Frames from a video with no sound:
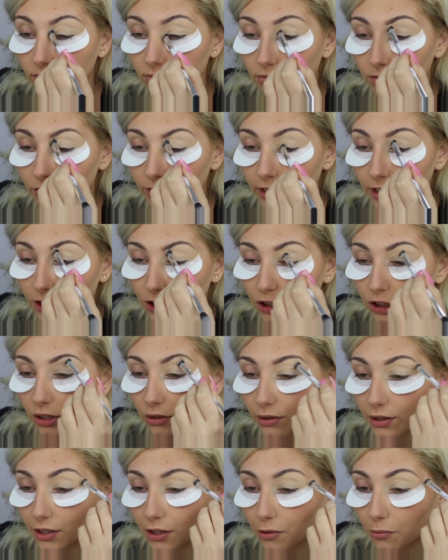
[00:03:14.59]
really
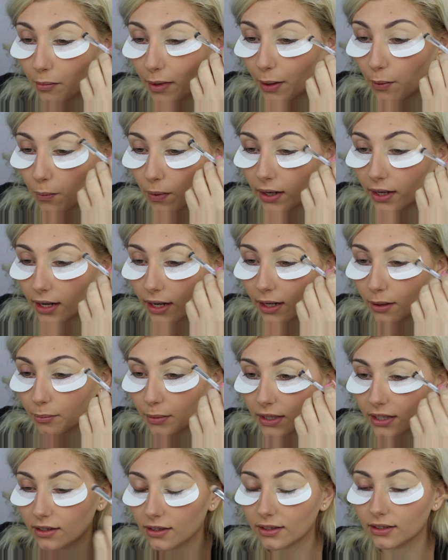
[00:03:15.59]
showing you my one eye
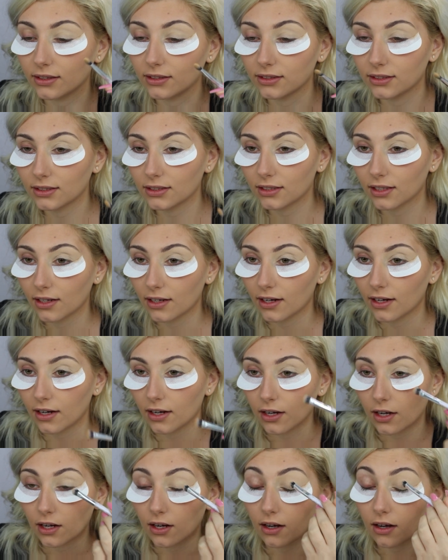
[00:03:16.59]
because
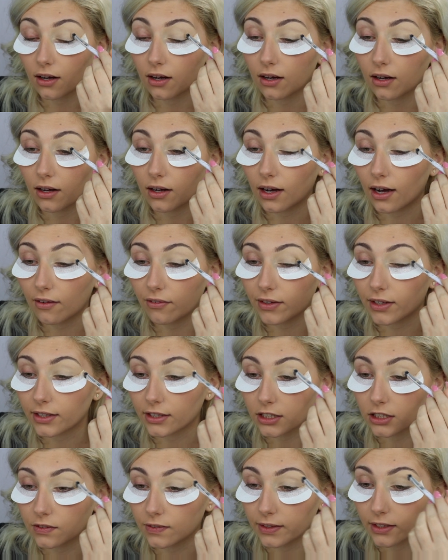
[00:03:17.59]
I feel
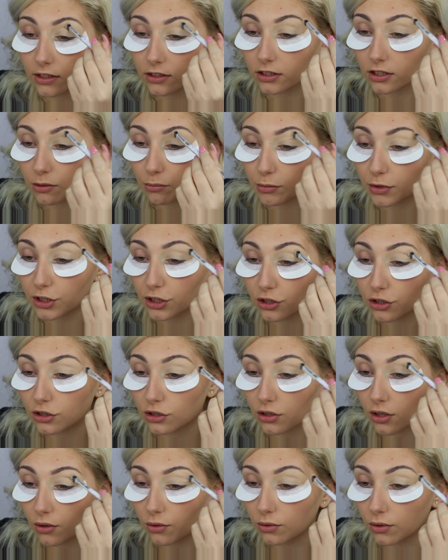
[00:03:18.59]
like today is gonna be
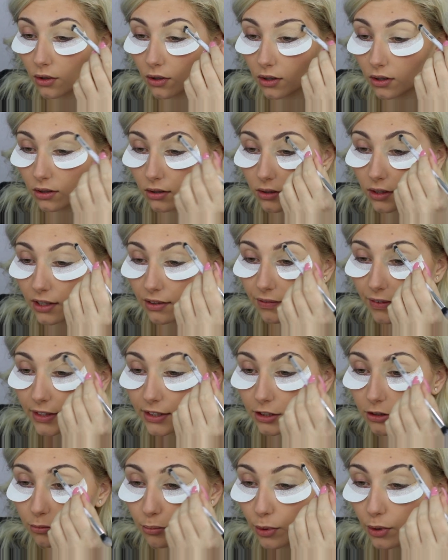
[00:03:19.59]
so long if I
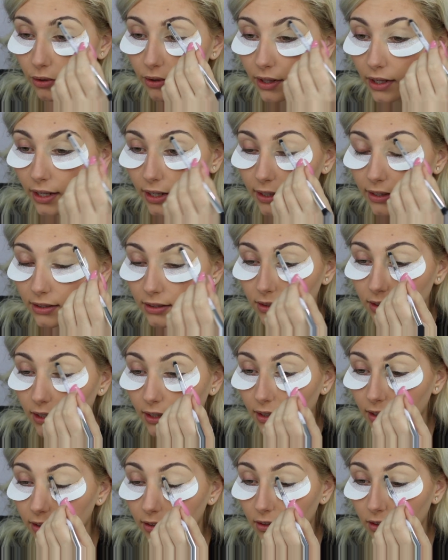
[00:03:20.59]
do both eyes,
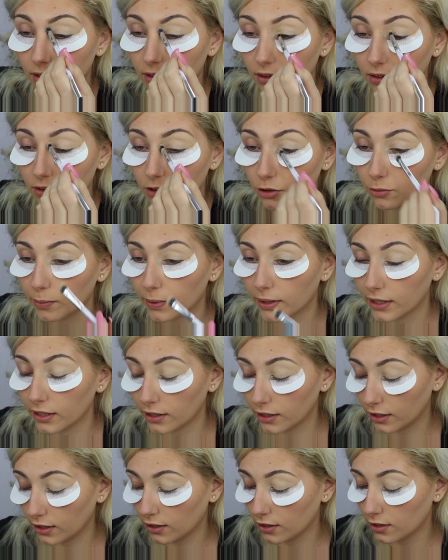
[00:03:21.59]
and
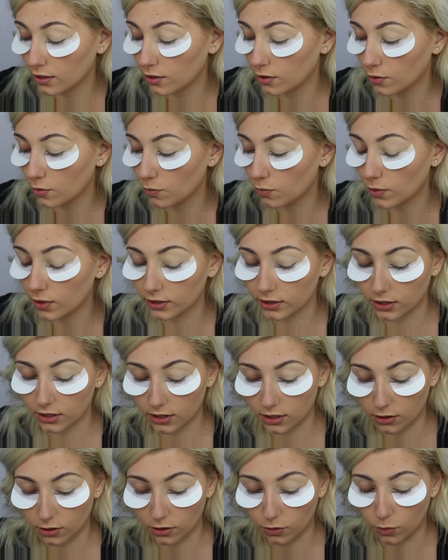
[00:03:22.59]
nobody wants
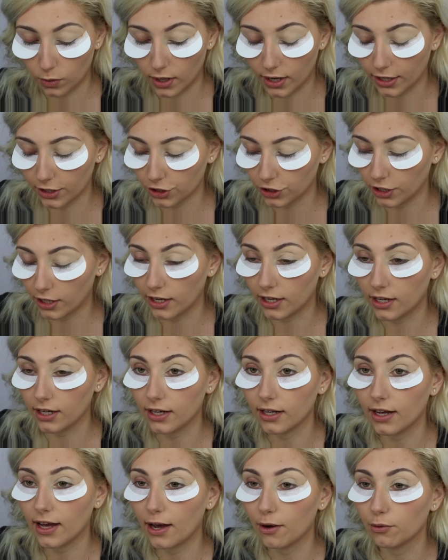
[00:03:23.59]
to watch
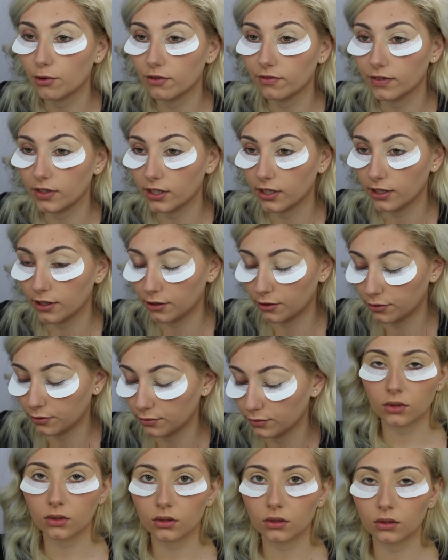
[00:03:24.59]
an hour video.
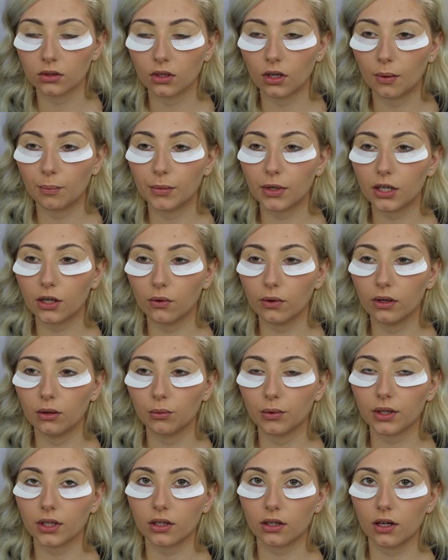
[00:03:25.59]
I'm gonna go in
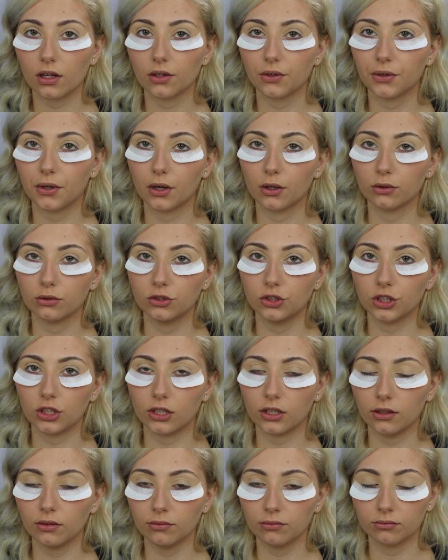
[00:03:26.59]
with the color
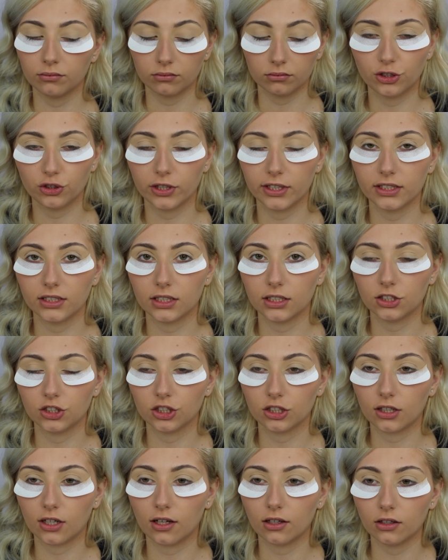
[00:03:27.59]
OG, a
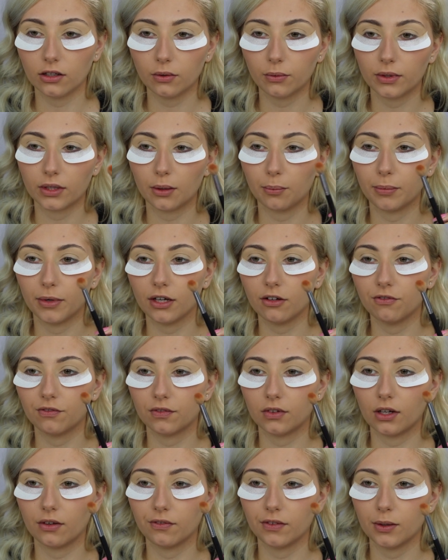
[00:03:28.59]
transition color with a big
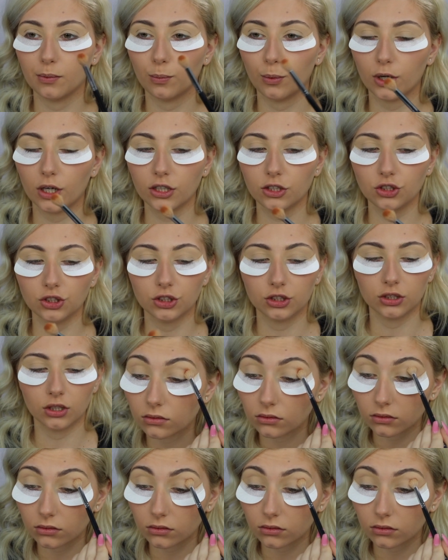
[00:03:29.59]
fluffy brush.